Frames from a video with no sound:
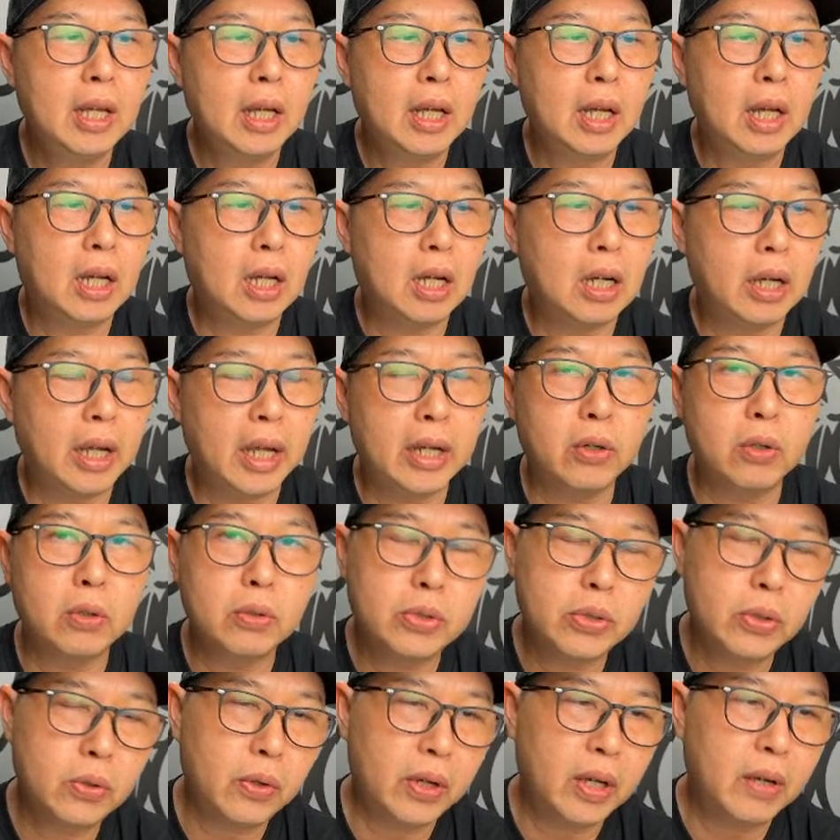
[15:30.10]
And
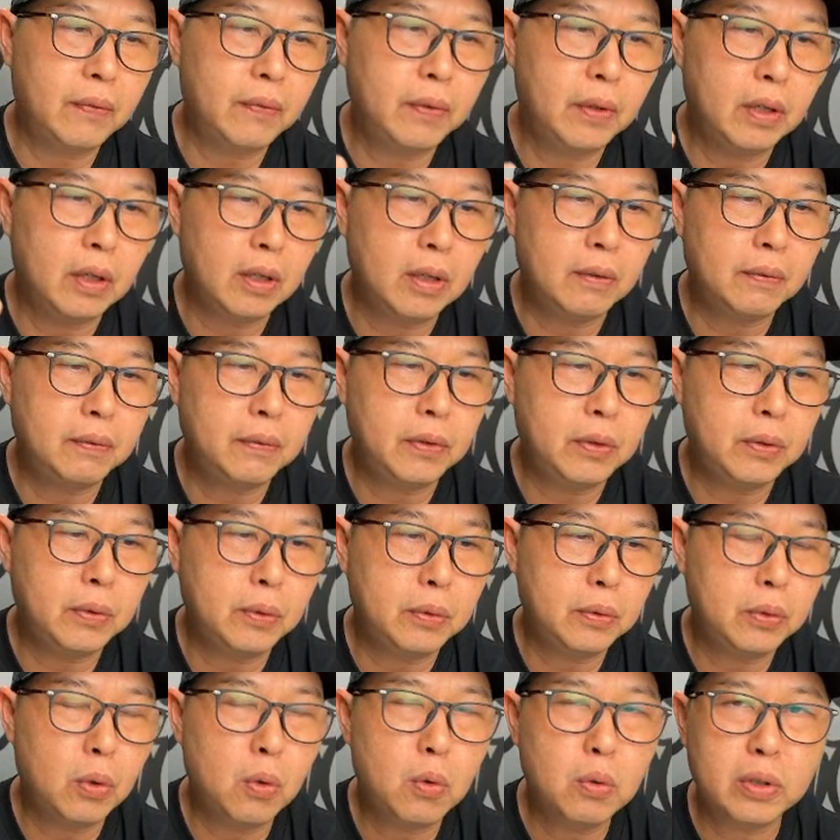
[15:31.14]
also, if
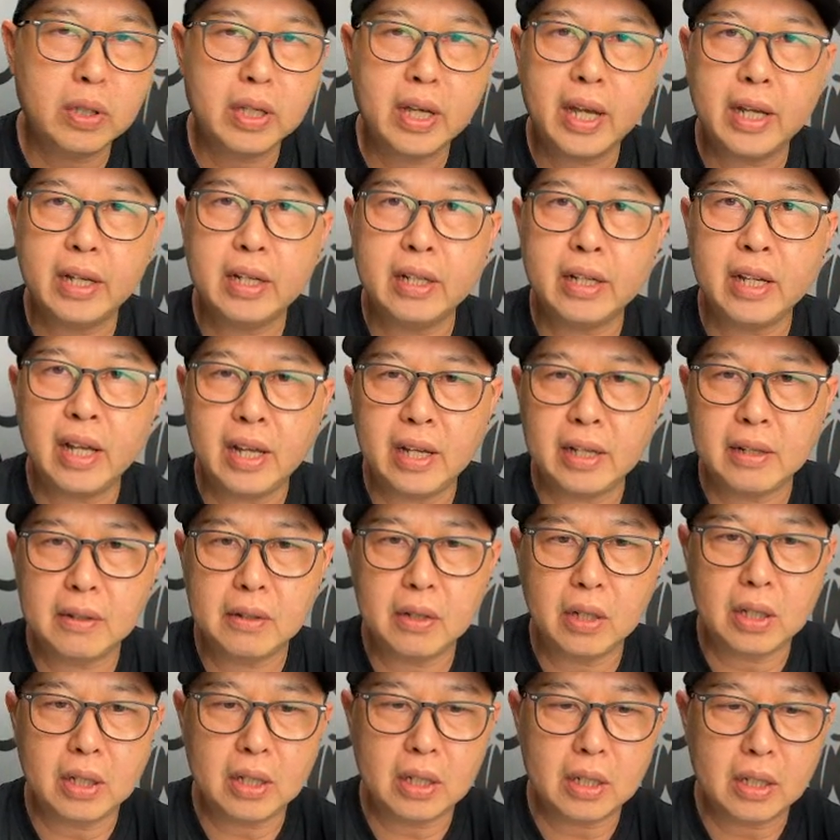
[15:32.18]
you don't get that
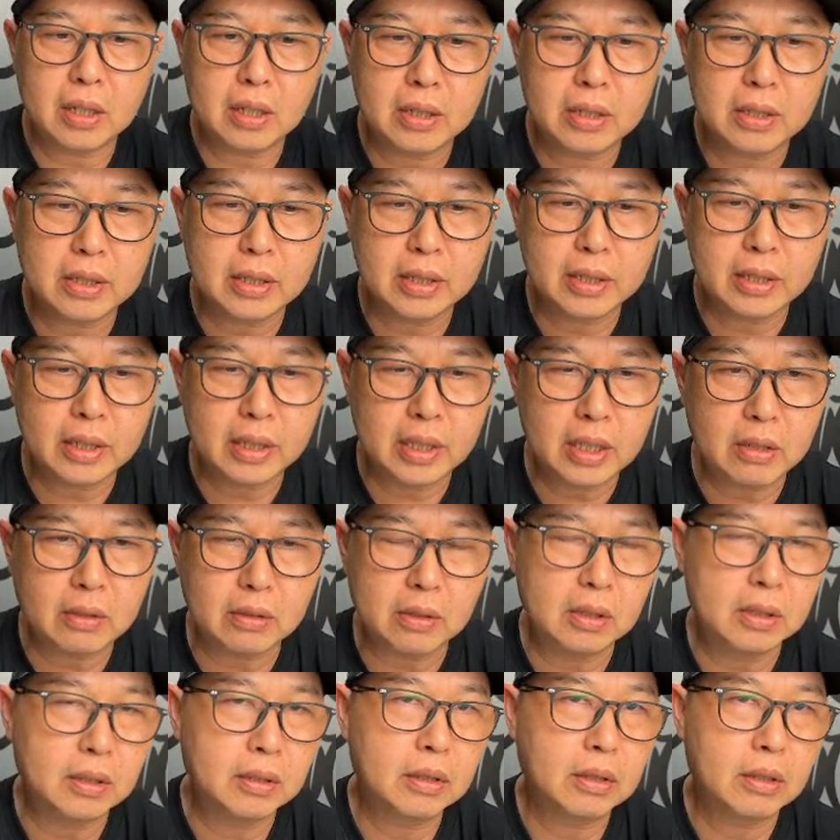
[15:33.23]

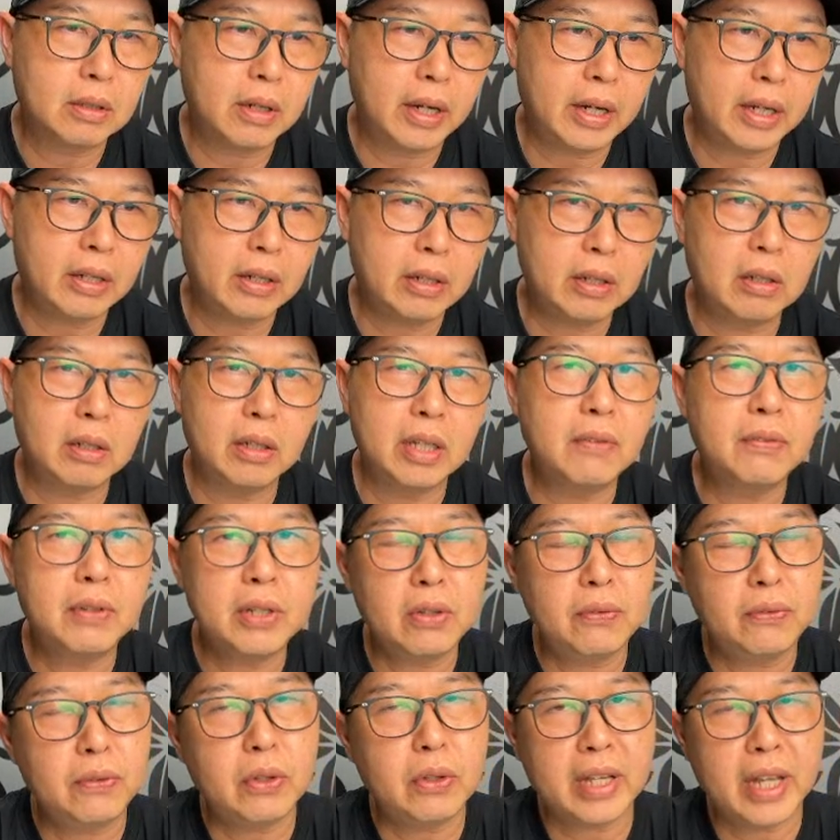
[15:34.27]
seal, right,
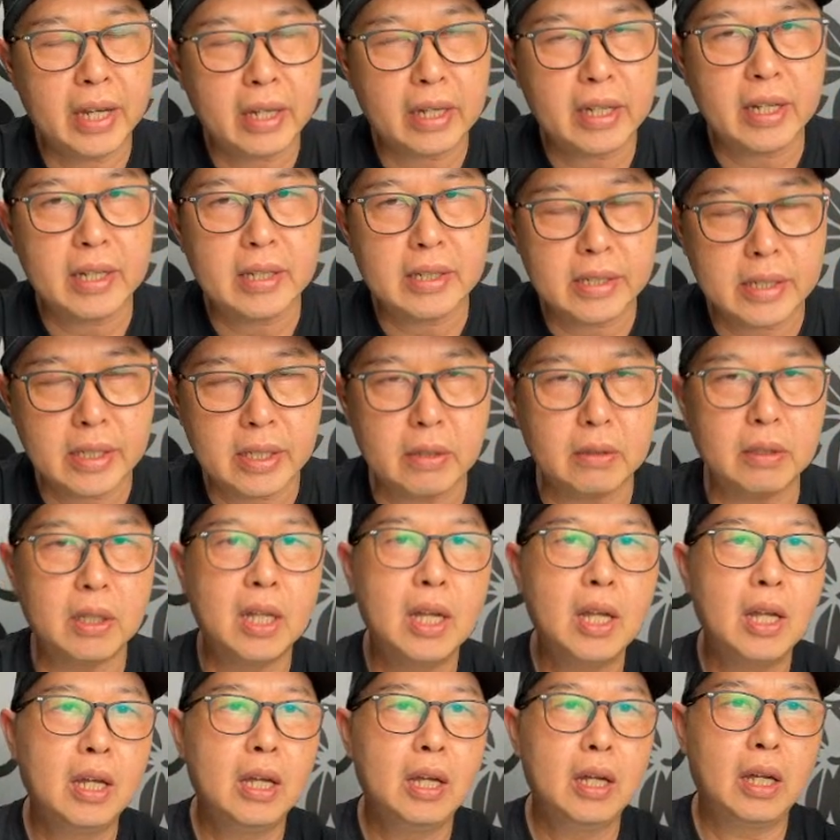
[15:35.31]
even if you get that seal,
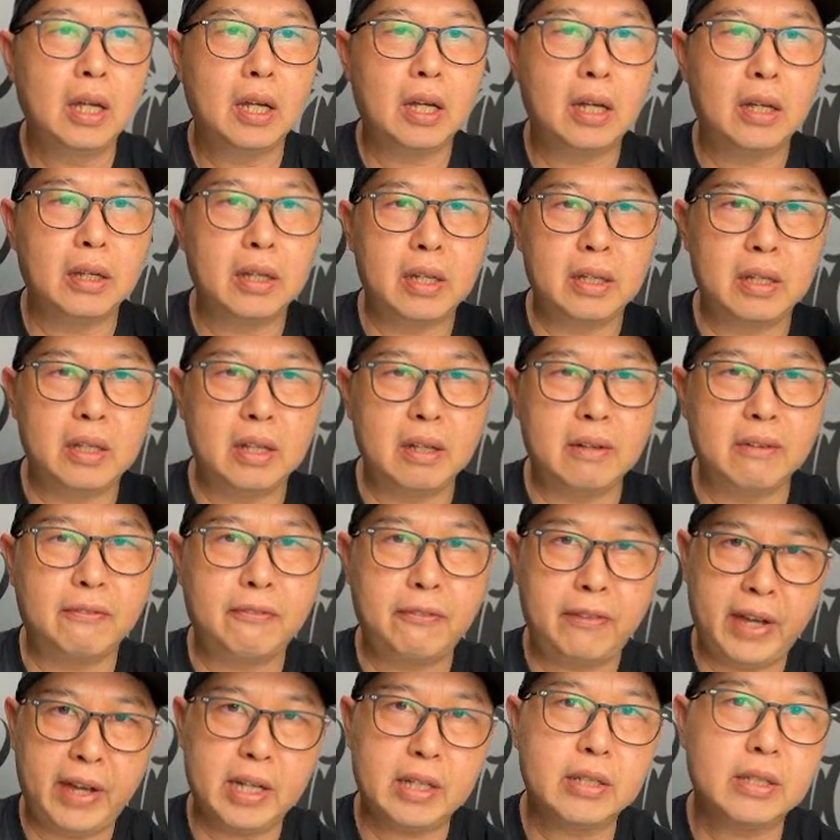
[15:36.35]
it
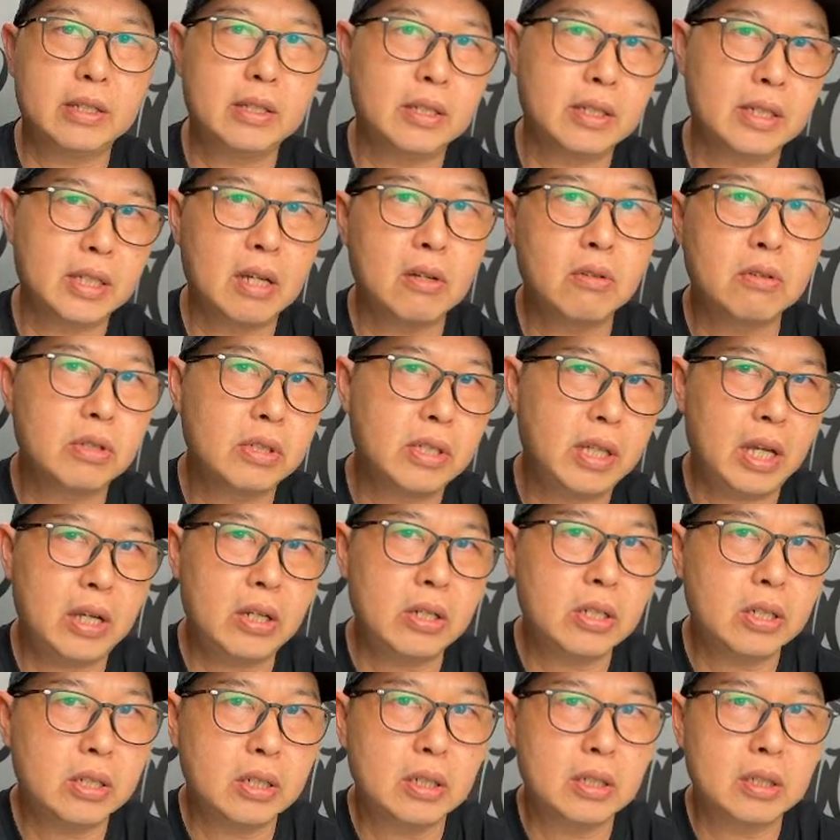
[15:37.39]
affects the
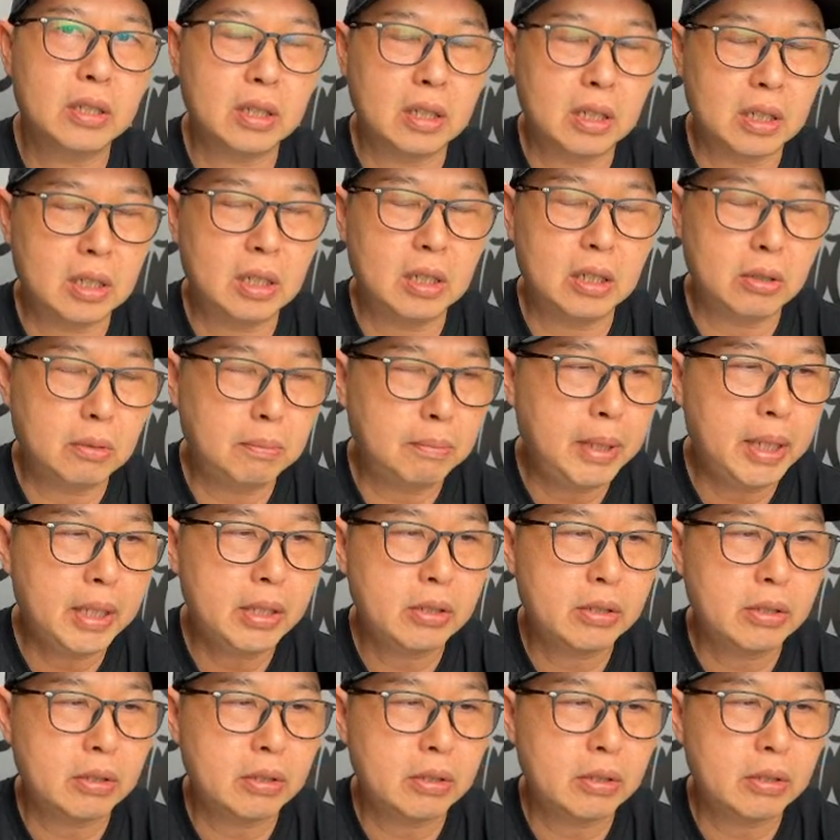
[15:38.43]
soundstage a little bit.